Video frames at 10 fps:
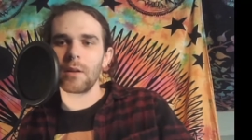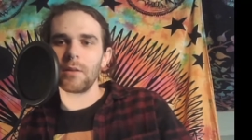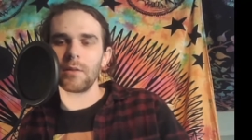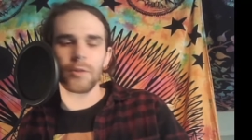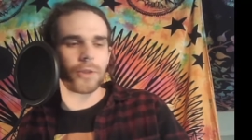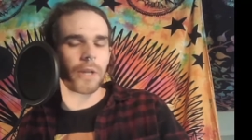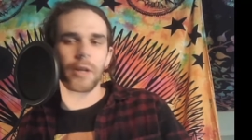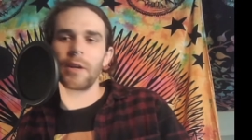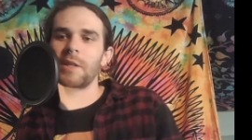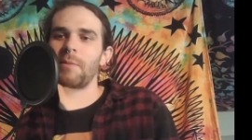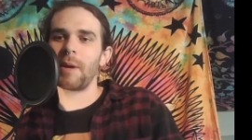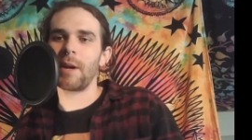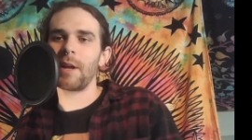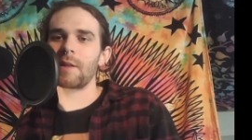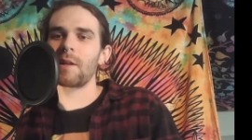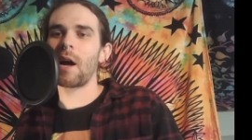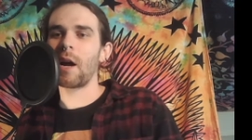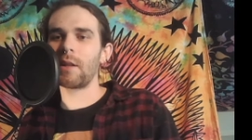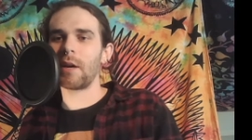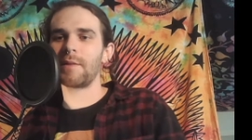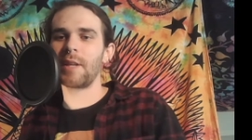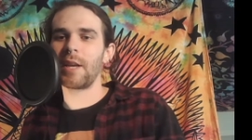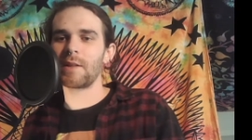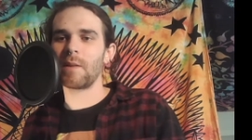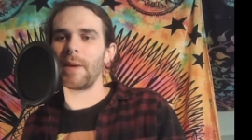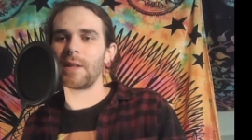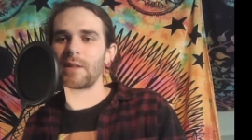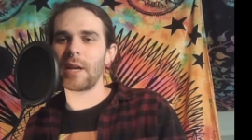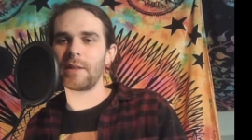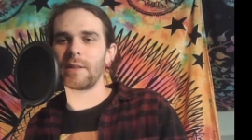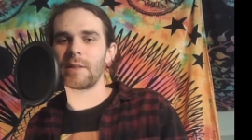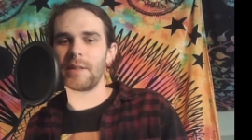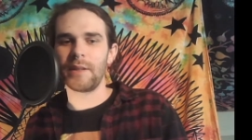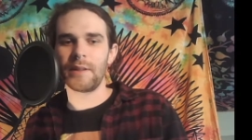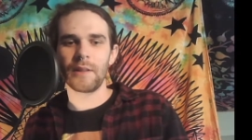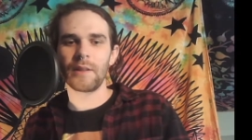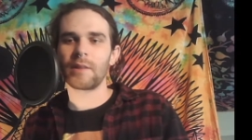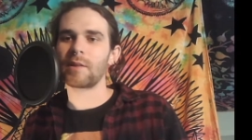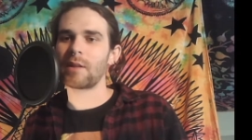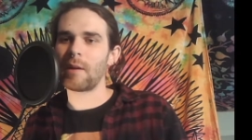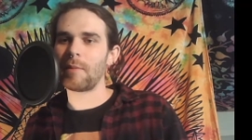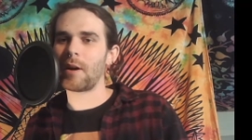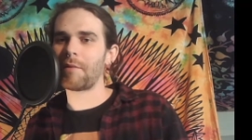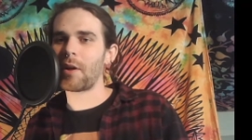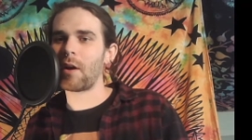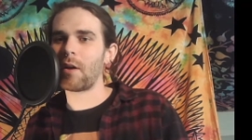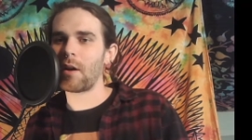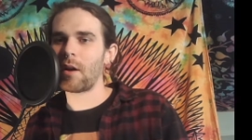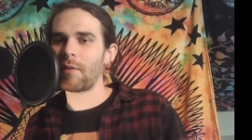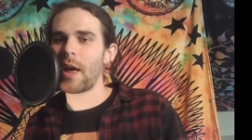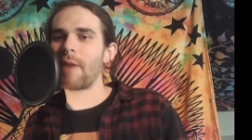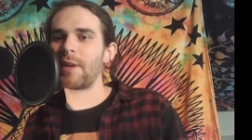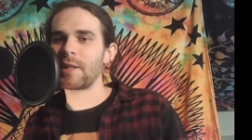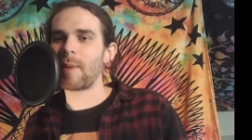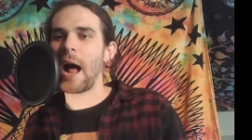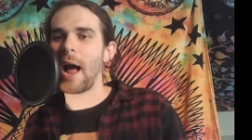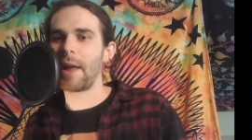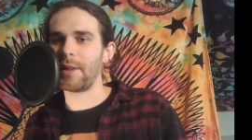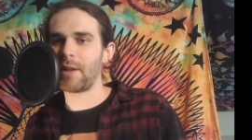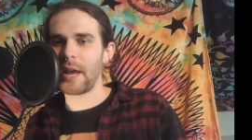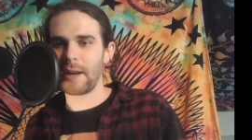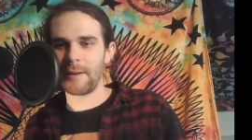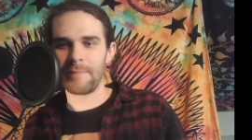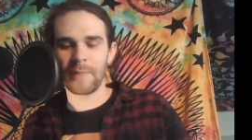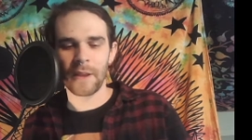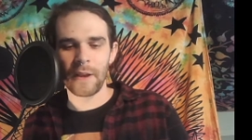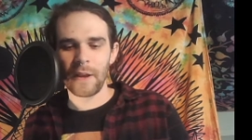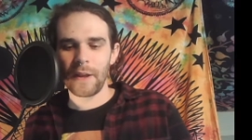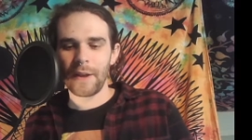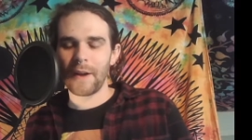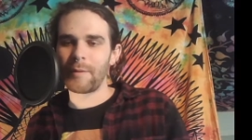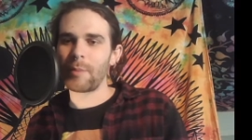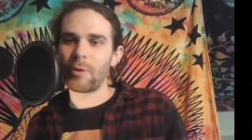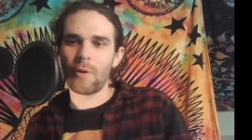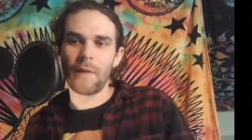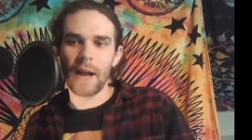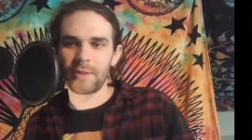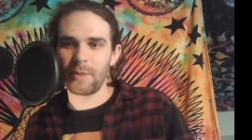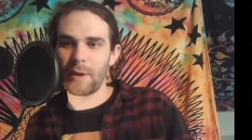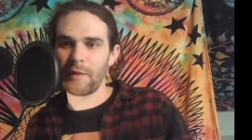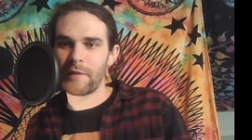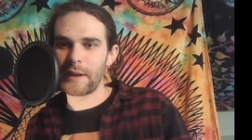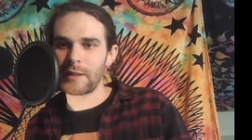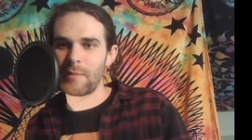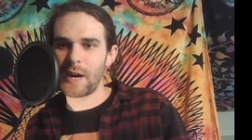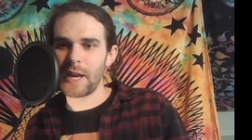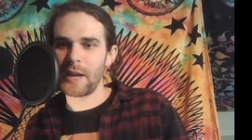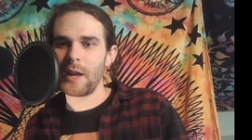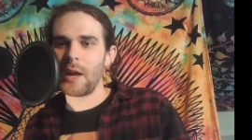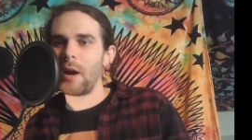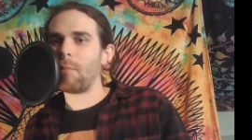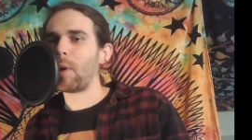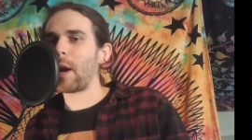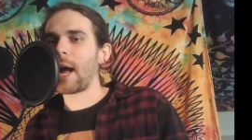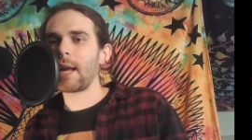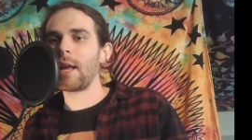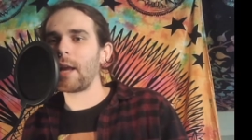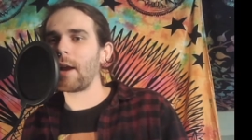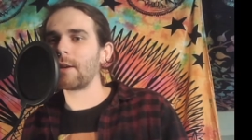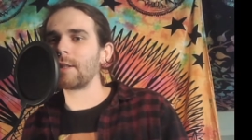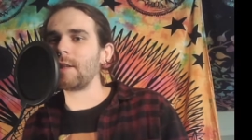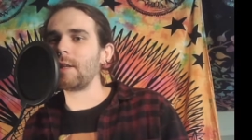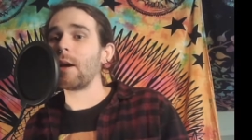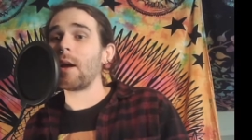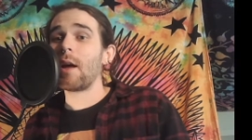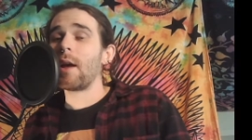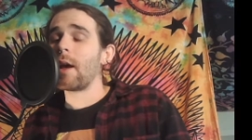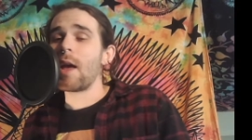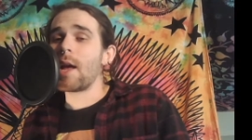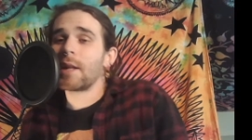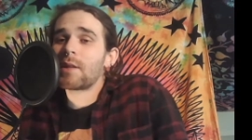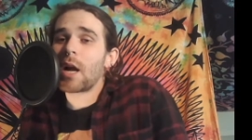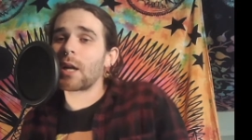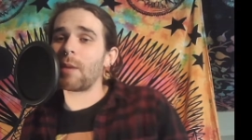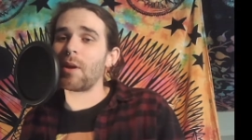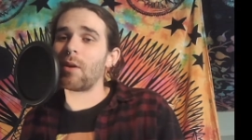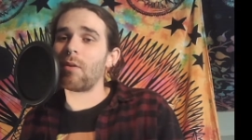Share your experience. I'd love to get some insight to see some of the evidence behind the data of people who have actually been affected by it. But I can guarantee it's not going to be a whole